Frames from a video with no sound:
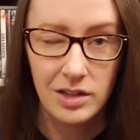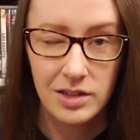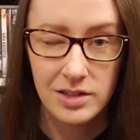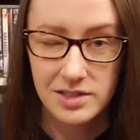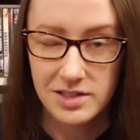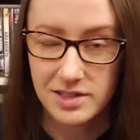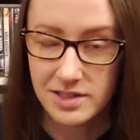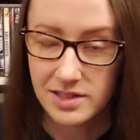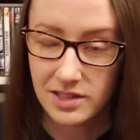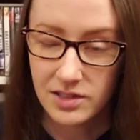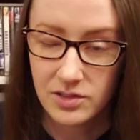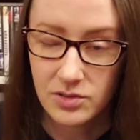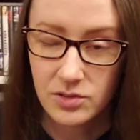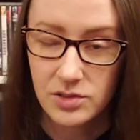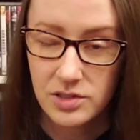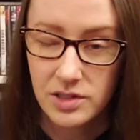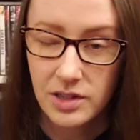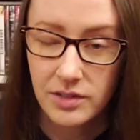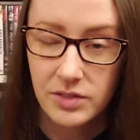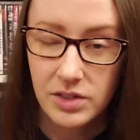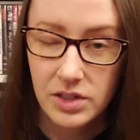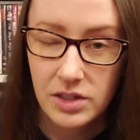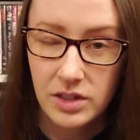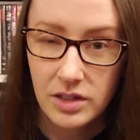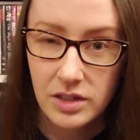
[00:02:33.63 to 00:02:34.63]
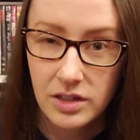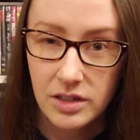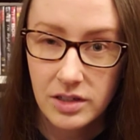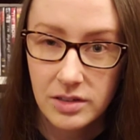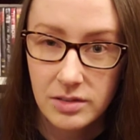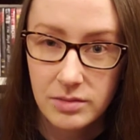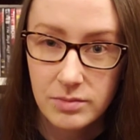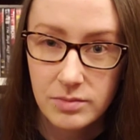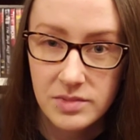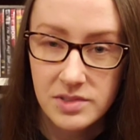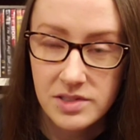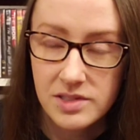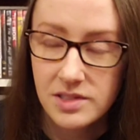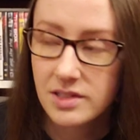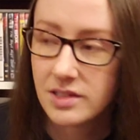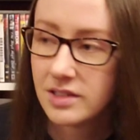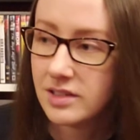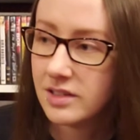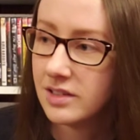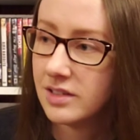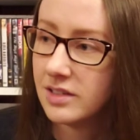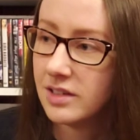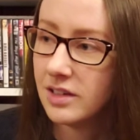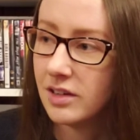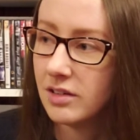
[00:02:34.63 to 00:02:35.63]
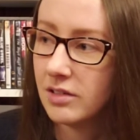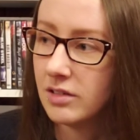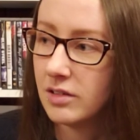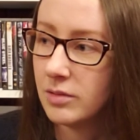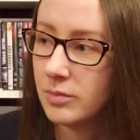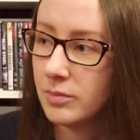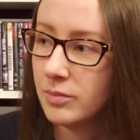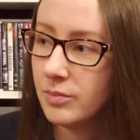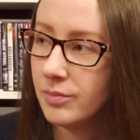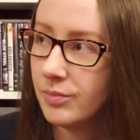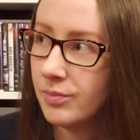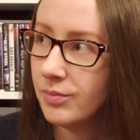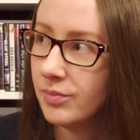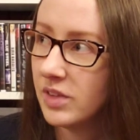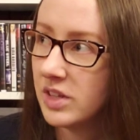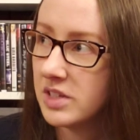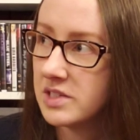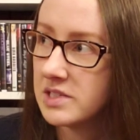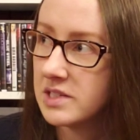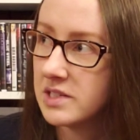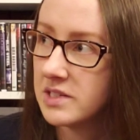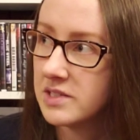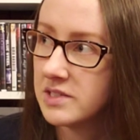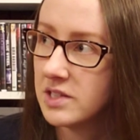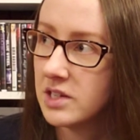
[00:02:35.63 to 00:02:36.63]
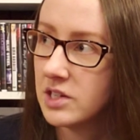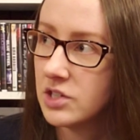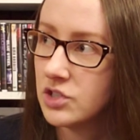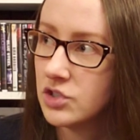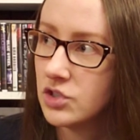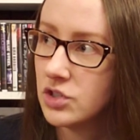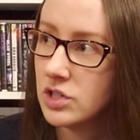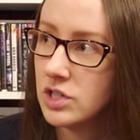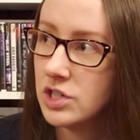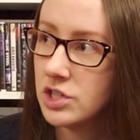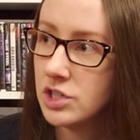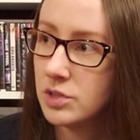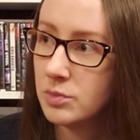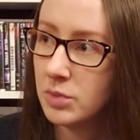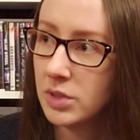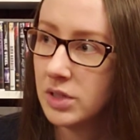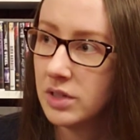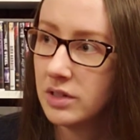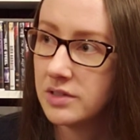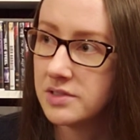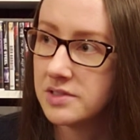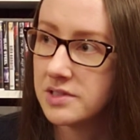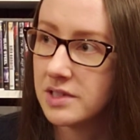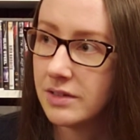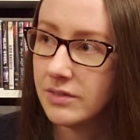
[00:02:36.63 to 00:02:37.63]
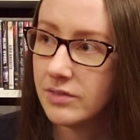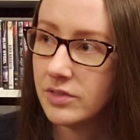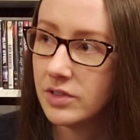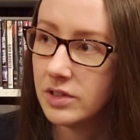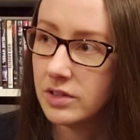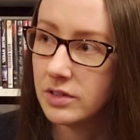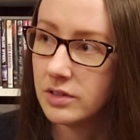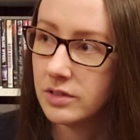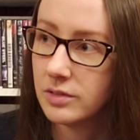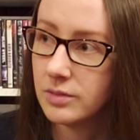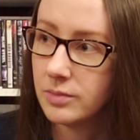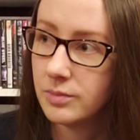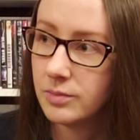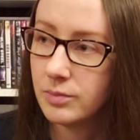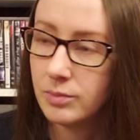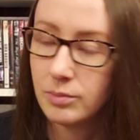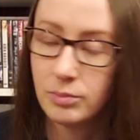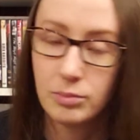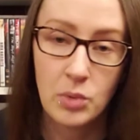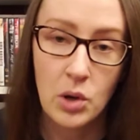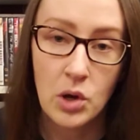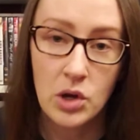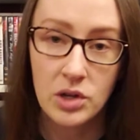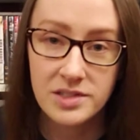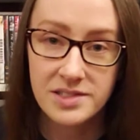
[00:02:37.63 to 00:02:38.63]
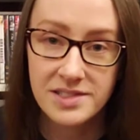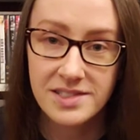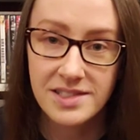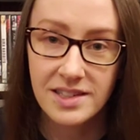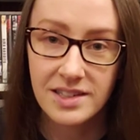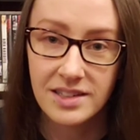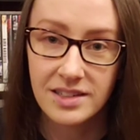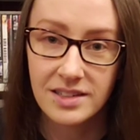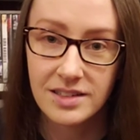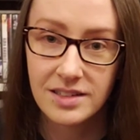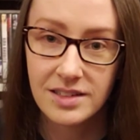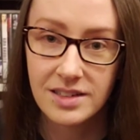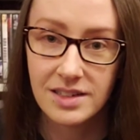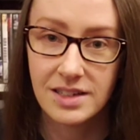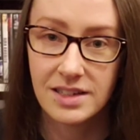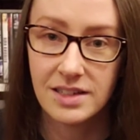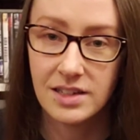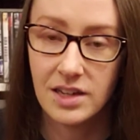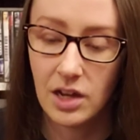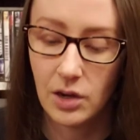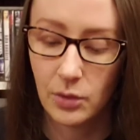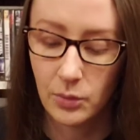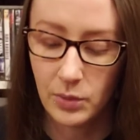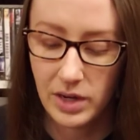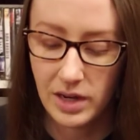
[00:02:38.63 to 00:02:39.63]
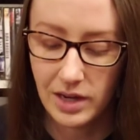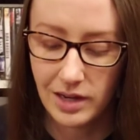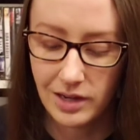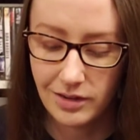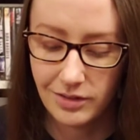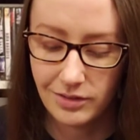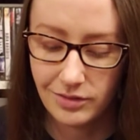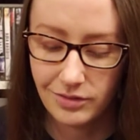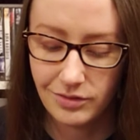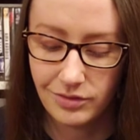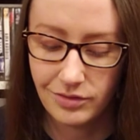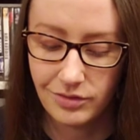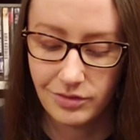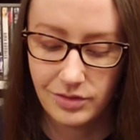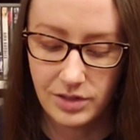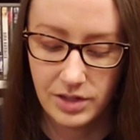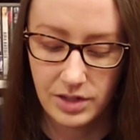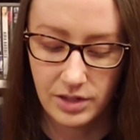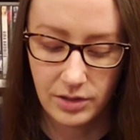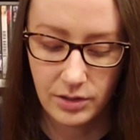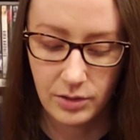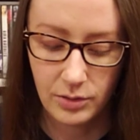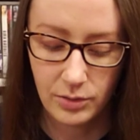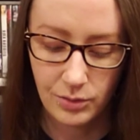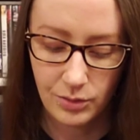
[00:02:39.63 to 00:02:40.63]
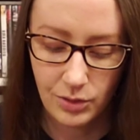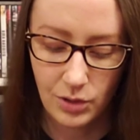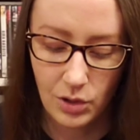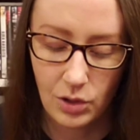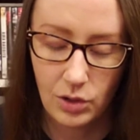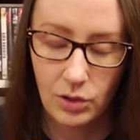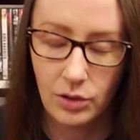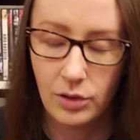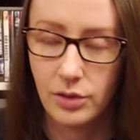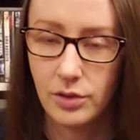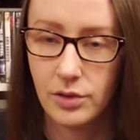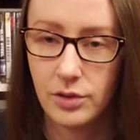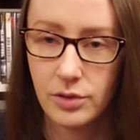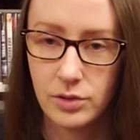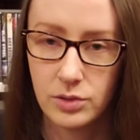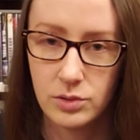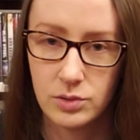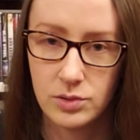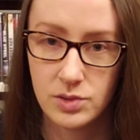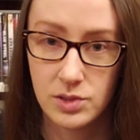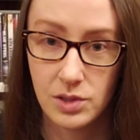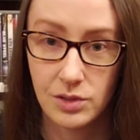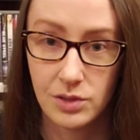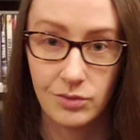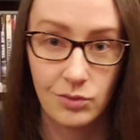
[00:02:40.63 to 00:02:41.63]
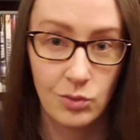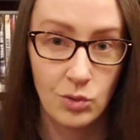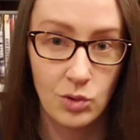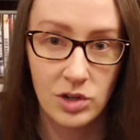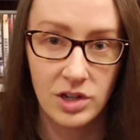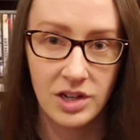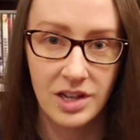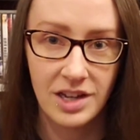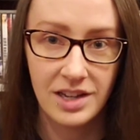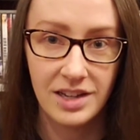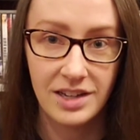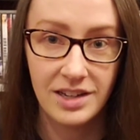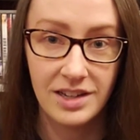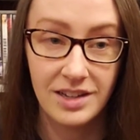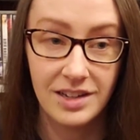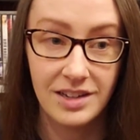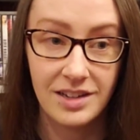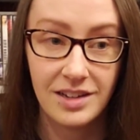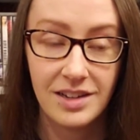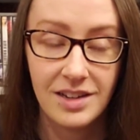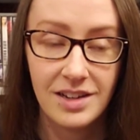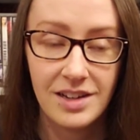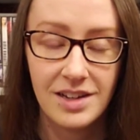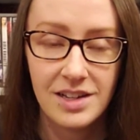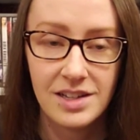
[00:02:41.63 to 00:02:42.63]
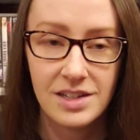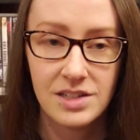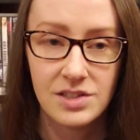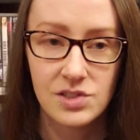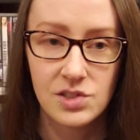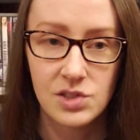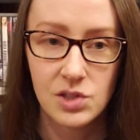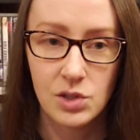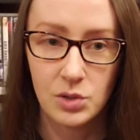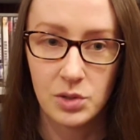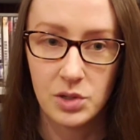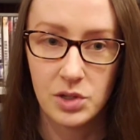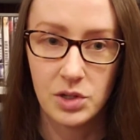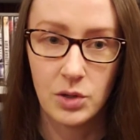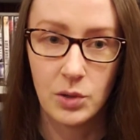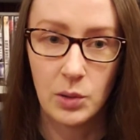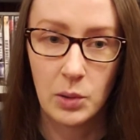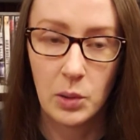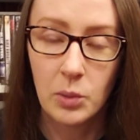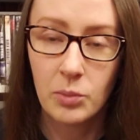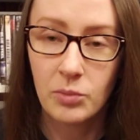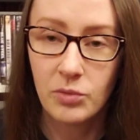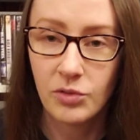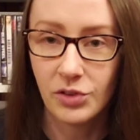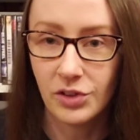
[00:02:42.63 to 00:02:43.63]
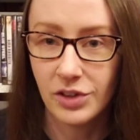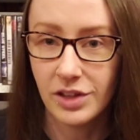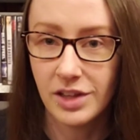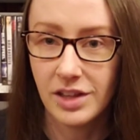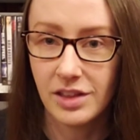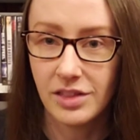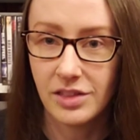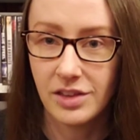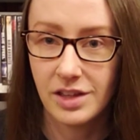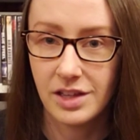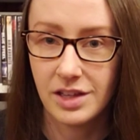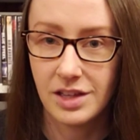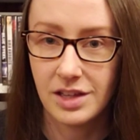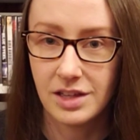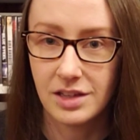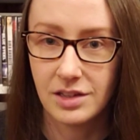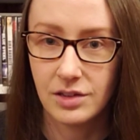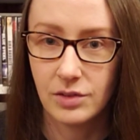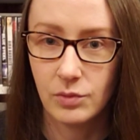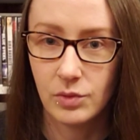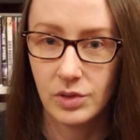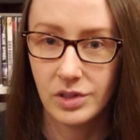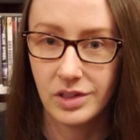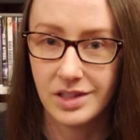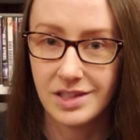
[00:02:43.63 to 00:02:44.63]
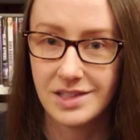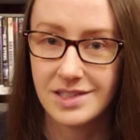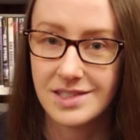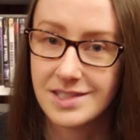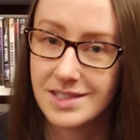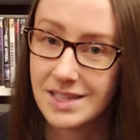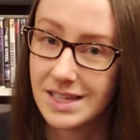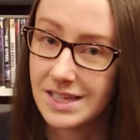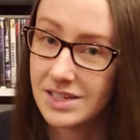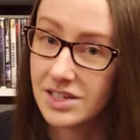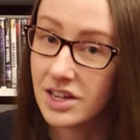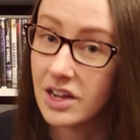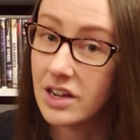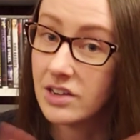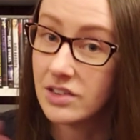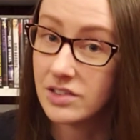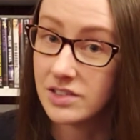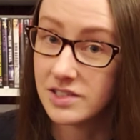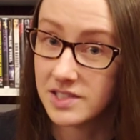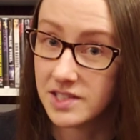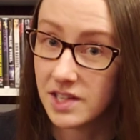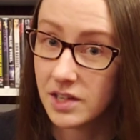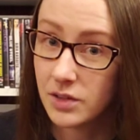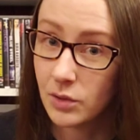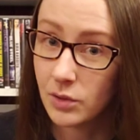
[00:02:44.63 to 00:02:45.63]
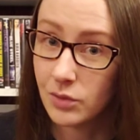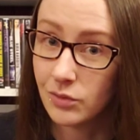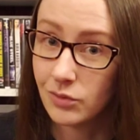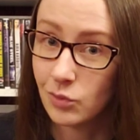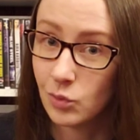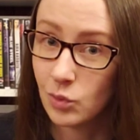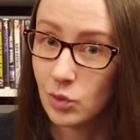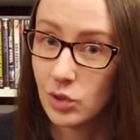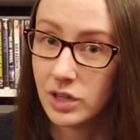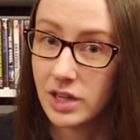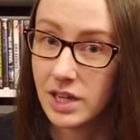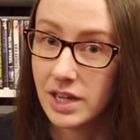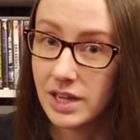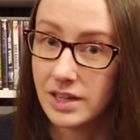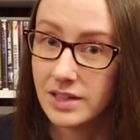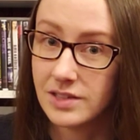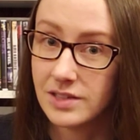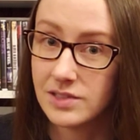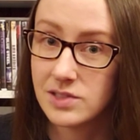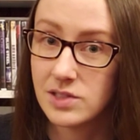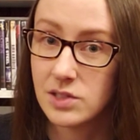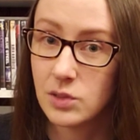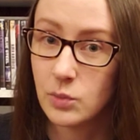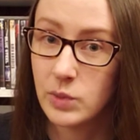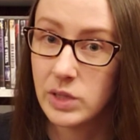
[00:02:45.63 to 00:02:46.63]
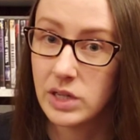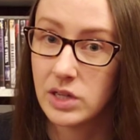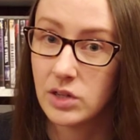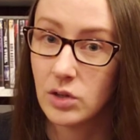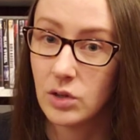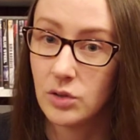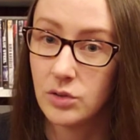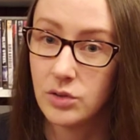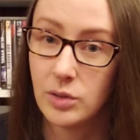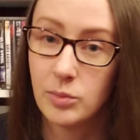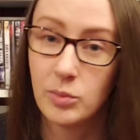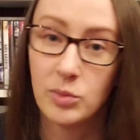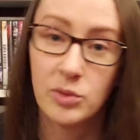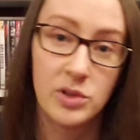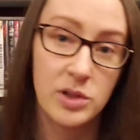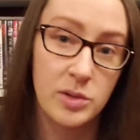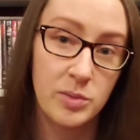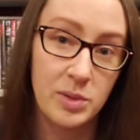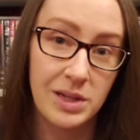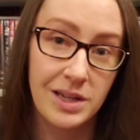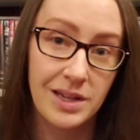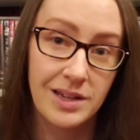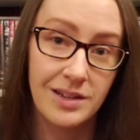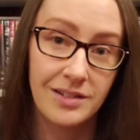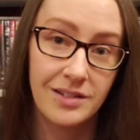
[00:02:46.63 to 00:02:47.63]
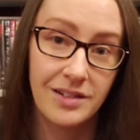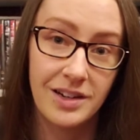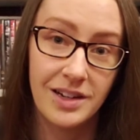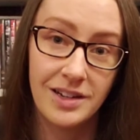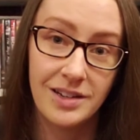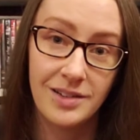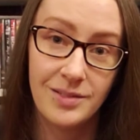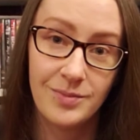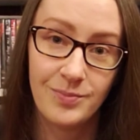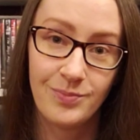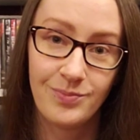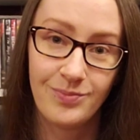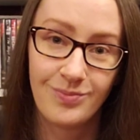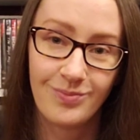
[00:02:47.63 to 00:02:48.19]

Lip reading: 6 or 7 times. That's an exaggeration, but it does have the box set, and now we have, you know, all of those on 4K. So, you know, hopefully they can release the entire set on 4K so that we can all double dip again, right?